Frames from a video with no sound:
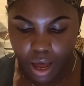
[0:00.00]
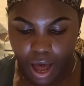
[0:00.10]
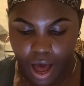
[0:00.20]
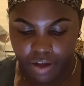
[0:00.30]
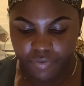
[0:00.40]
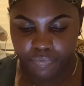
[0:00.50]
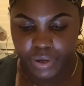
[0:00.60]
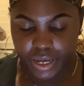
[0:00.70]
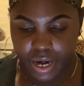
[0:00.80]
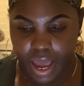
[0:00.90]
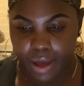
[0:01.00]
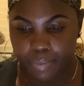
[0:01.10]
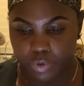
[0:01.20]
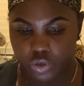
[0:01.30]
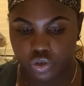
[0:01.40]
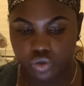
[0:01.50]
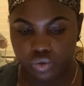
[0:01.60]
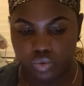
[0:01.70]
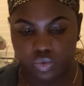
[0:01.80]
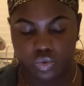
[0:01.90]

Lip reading: I've been able to,